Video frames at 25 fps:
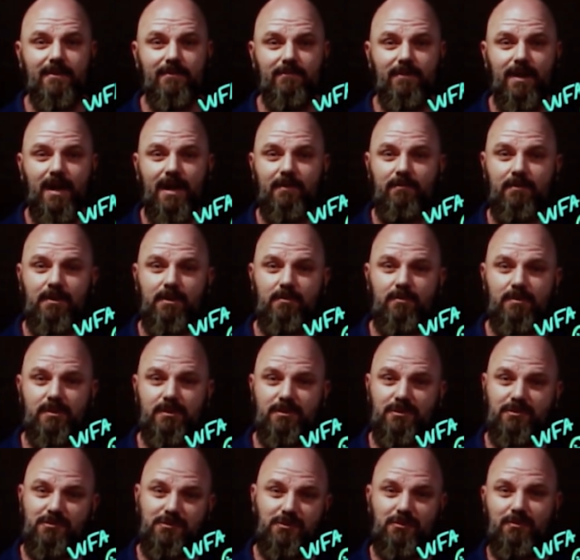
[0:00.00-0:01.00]
right, we would
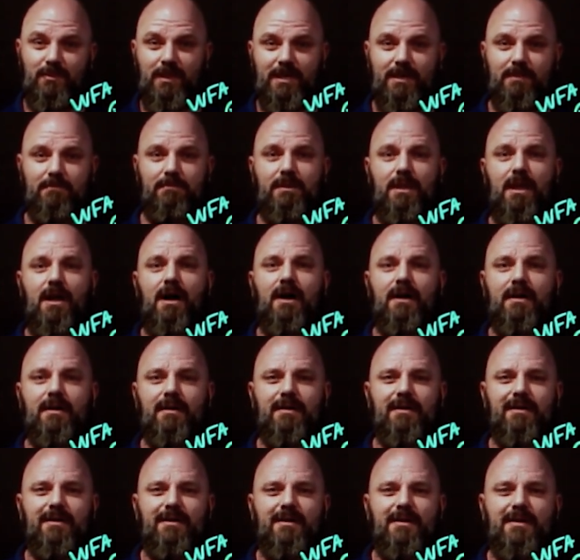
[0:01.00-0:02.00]
just do like a block.
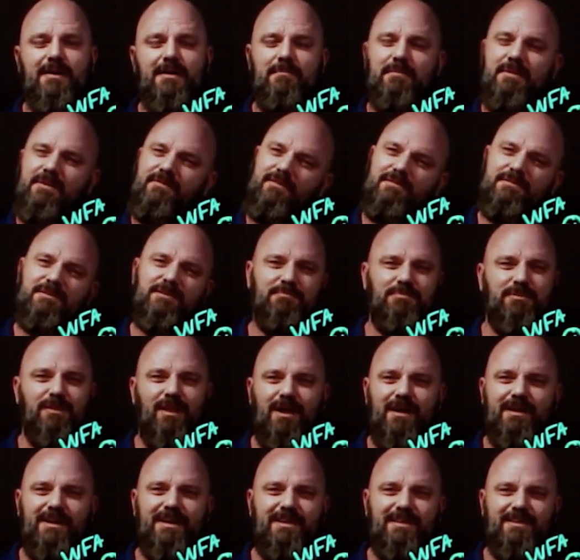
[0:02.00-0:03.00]
But if I'm just
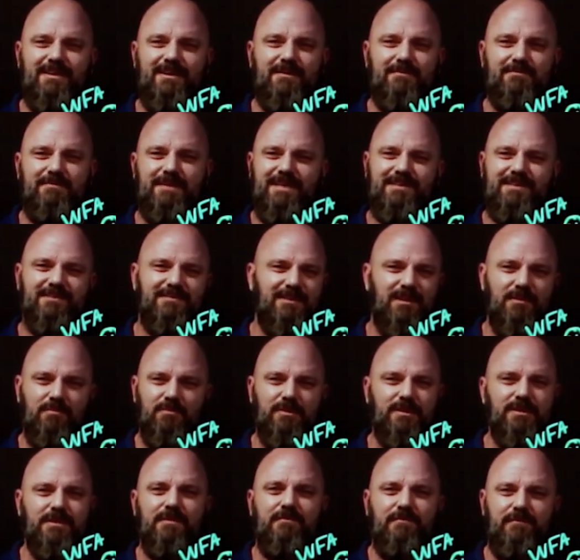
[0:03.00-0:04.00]
blocking them, that's not
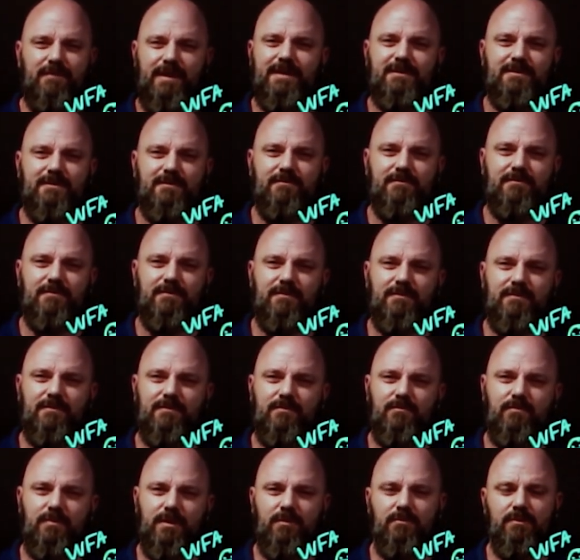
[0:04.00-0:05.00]
really effective.
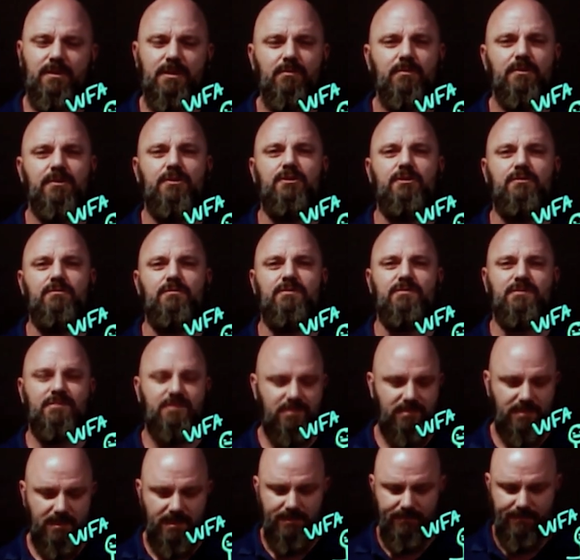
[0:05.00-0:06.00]
What I really want to do is
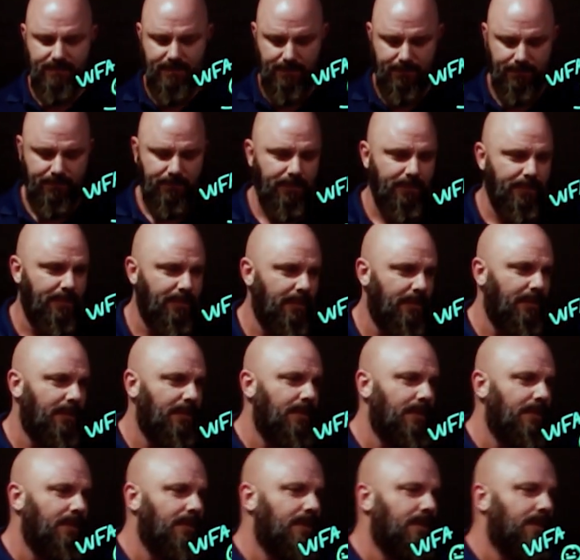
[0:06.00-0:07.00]
deceive them.
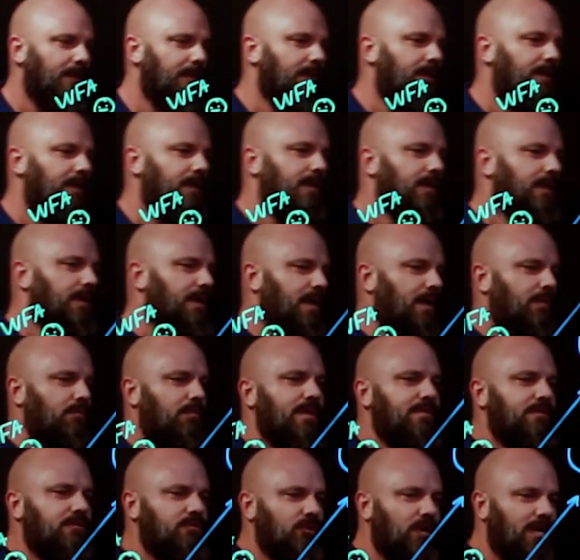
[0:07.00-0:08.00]
And
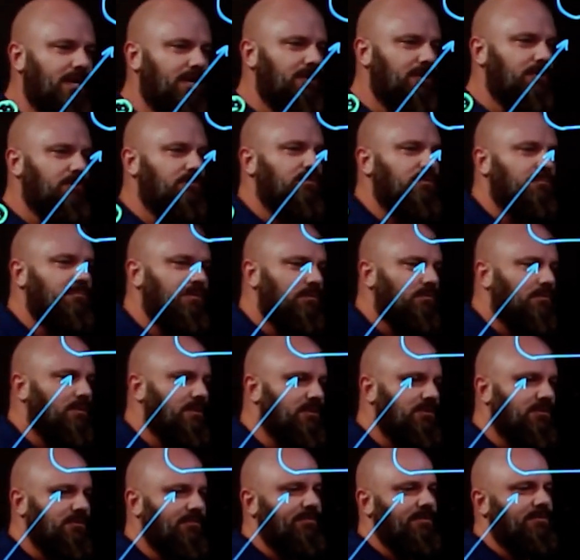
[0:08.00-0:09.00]
rather try to do something really
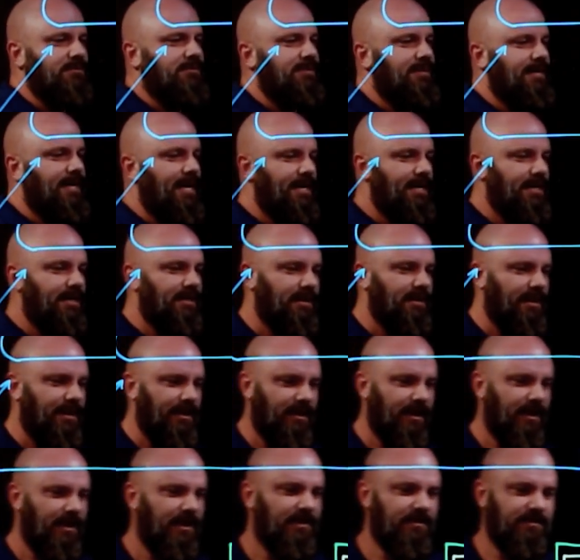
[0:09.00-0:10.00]
sophisticated, like
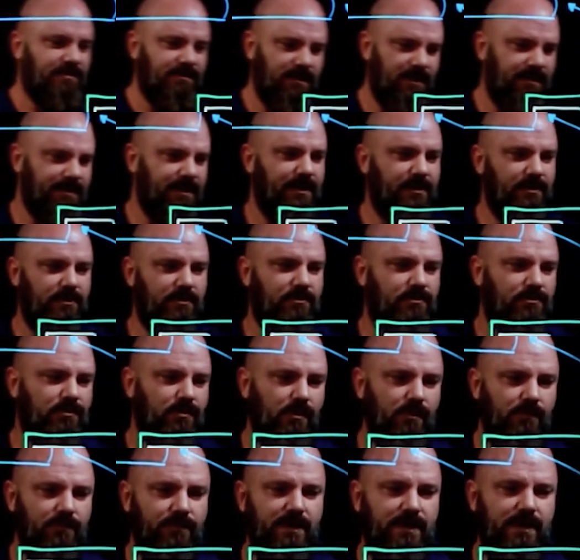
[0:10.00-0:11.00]
send that user
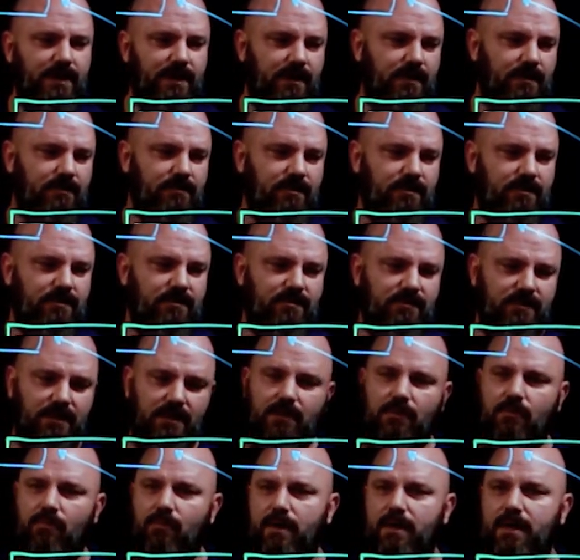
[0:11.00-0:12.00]
over here to this
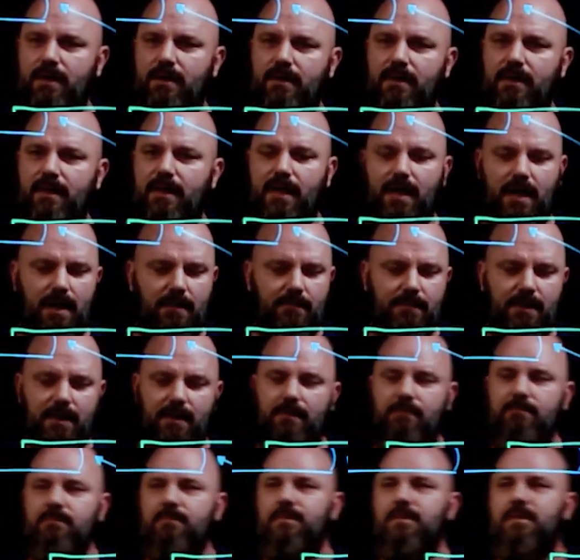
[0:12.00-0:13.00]
decoy. How
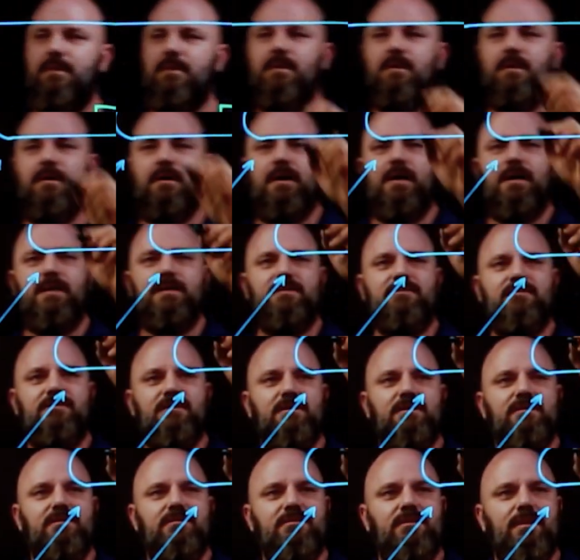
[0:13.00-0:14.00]
about I just
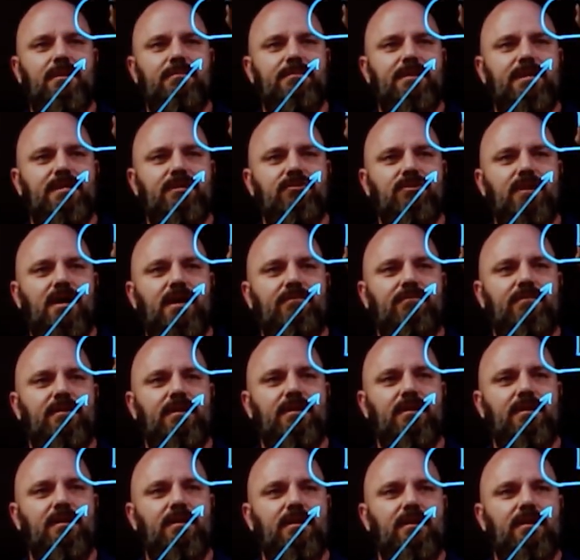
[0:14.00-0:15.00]
intercept that traffic,